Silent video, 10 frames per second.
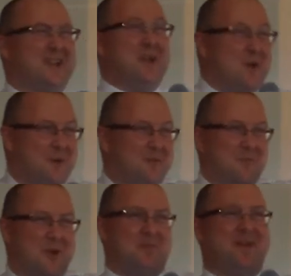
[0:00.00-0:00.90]
they know
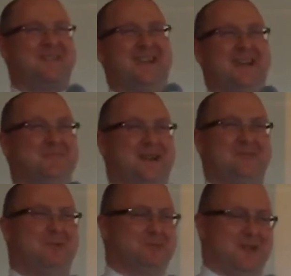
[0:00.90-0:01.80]
and more better than
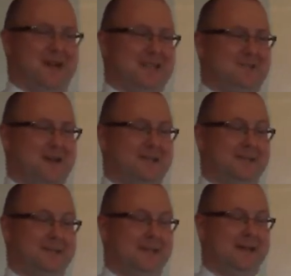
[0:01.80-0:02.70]
anybody what we're talking about
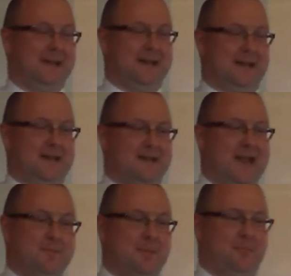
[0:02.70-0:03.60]
here. Uh,
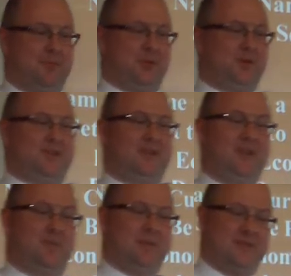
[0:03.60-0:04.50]
name of current
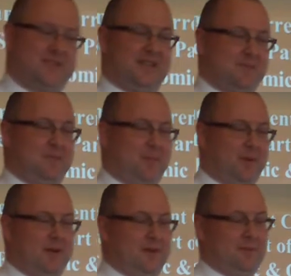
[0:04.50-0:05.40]
city department set to be
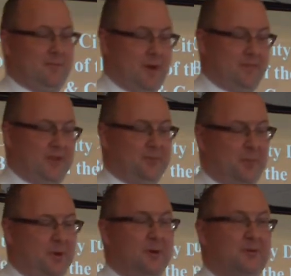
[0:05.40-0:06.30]
part of this
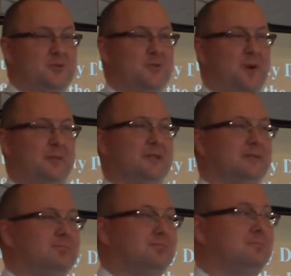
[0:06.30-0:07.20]
proposed new department.
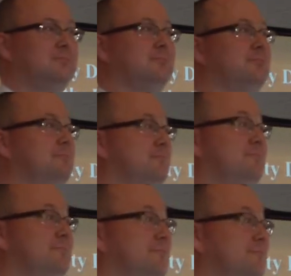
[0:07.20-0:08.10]
Park and Rec.
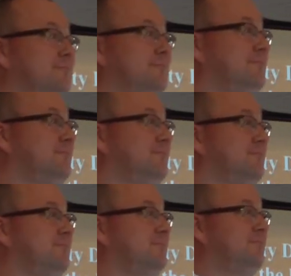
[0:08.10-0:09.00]

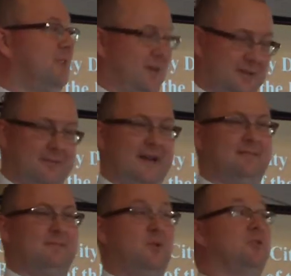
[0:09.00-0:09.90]
Park and
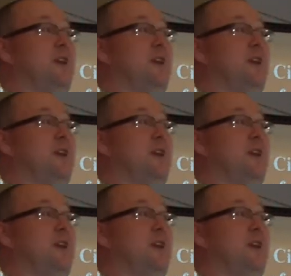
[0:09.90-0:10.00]
Rec. Well,